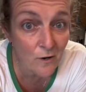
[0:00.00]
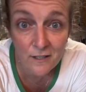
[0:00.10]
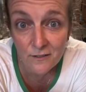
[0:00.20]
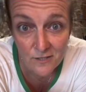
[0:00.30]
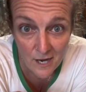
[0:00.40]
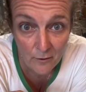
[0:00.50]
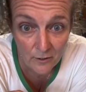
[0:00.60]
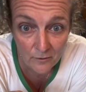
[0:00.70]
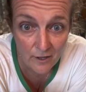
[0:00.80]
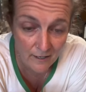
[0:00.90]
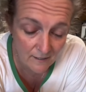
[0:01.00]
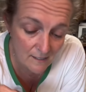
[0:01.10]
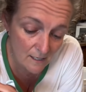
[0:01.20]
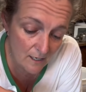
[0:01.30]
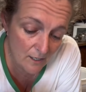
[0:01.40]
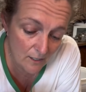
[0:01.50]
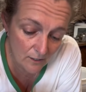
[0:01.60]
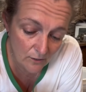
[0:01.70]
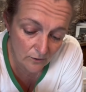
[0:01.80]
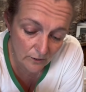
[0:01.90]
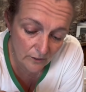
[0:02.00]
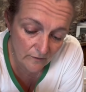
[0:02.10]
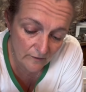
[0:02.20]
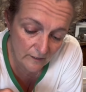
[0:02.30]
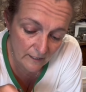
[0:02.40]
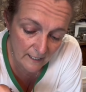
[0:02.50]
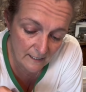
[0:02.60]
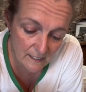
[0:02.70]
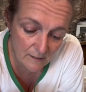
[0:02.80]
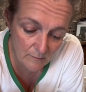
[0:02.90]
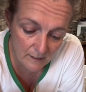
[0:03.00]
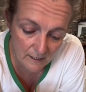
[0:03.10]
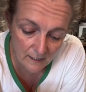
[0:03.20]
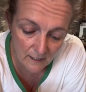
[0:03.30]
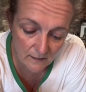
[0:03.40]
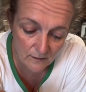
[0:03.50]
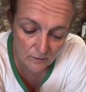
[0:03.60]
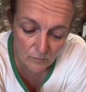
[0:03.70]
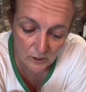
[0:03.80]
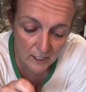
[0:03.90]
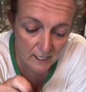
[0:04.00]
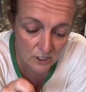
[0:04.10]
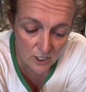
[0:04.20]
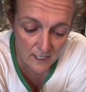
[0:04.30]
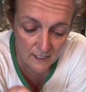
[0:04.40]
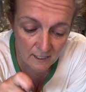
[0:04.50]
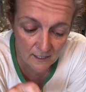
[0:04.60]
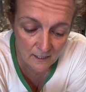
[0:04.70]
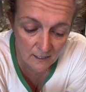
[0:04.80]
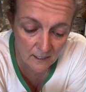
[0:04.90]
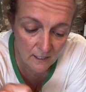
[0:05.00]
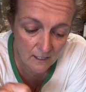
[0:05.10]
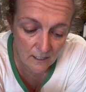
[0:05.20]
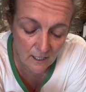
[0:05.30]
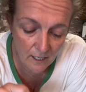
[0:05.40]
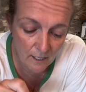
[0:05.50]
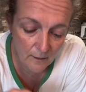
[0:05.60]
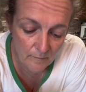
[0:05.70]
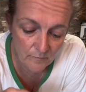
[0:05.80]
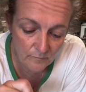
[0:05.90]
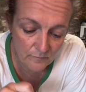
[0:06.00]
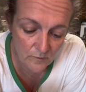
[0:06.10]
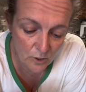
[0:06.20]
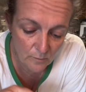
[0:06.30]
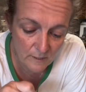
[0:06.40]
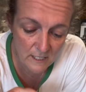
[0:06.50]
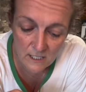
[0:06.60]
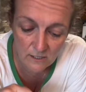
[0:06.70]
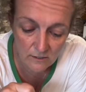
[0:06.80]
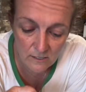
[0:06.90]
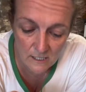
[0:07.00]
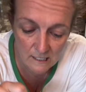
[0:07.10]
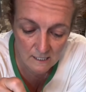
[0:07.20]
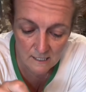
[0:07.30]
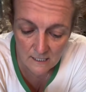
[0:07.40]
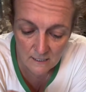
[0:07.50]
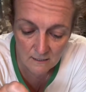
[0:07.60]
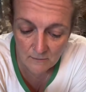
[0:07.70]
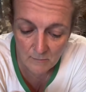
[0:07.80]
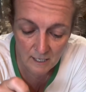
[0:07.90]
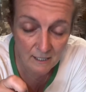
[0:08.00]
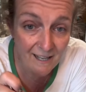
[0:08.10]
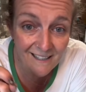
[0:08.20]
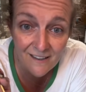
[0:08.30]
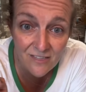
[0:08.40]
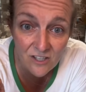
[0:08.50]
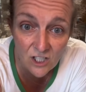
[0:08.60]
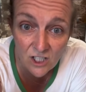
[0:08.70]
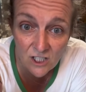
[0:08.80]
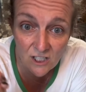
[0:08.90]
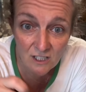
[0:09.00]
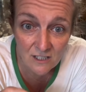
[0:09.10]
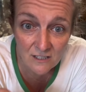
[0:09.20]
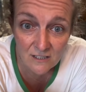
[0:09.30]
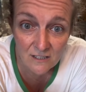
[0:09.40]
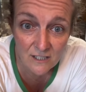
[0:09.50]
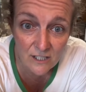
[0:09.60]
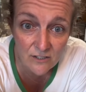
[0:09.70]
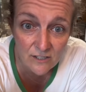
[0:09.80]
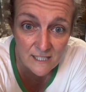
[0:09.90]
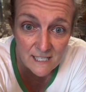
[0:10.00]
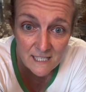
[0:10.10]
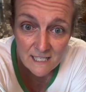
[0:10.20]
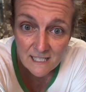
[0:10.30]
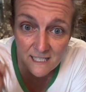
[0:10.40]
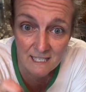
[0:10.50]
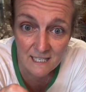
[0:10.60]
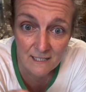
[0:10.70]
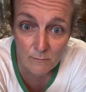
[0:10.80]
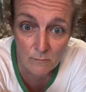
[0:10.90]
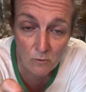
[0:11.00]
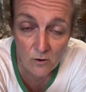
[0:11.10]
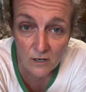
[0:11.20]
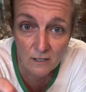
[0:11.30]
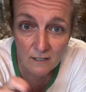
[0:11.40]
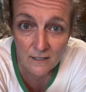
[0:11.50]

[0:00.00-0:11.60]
your sourdough likes. You'll learn if it likes to be a little more hydrated. Your particular yeast may like a thicker, you know, consistency, more